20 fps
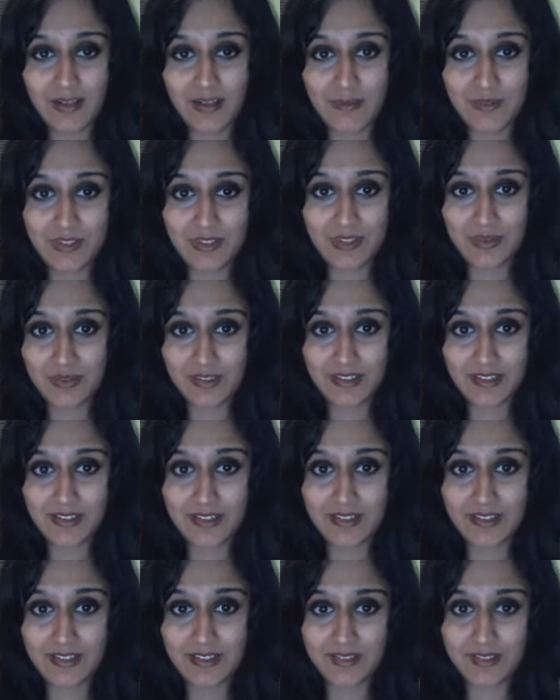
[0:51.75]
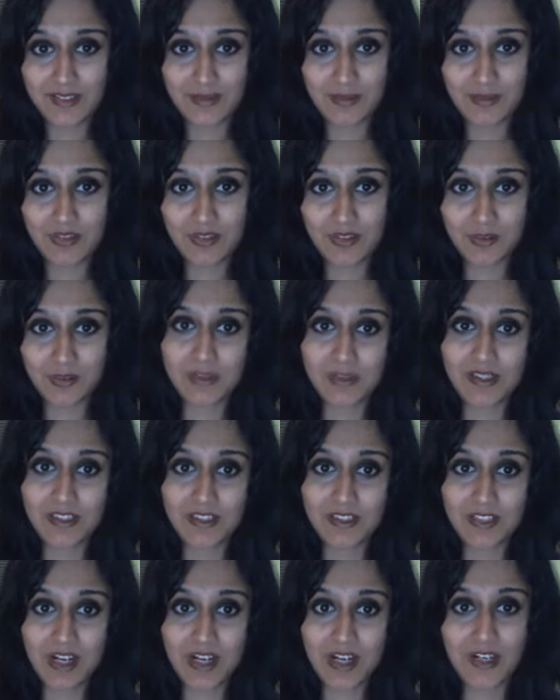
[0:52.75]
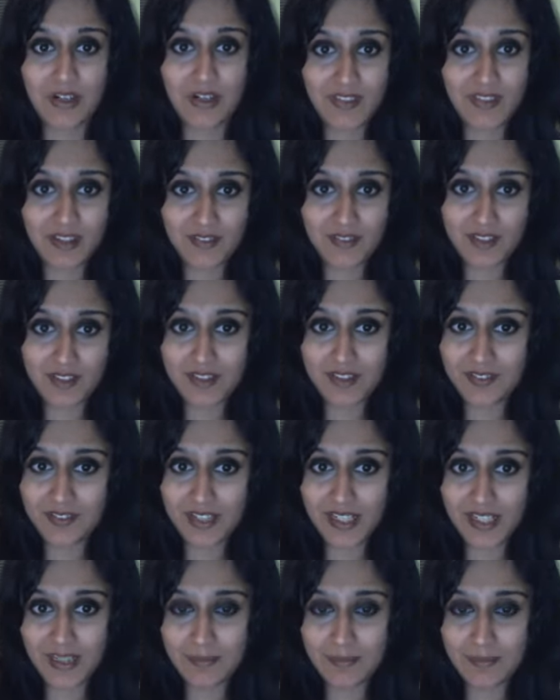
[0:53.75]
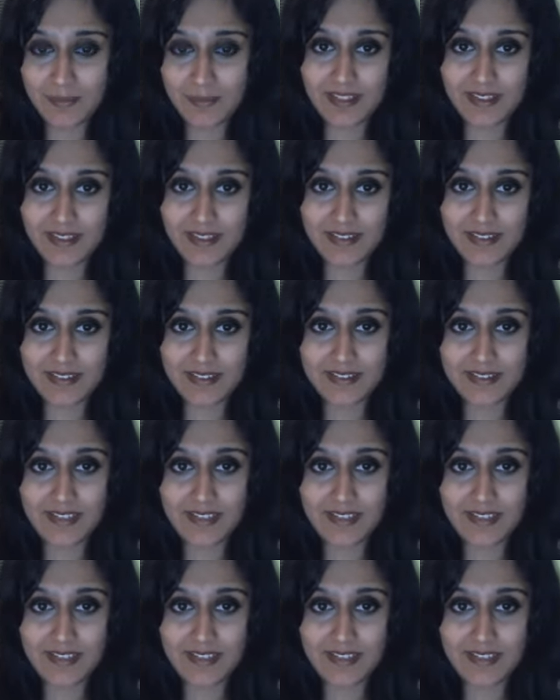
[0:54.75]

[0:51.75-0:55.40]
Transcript: She really loves him so much. I know that for a fact because,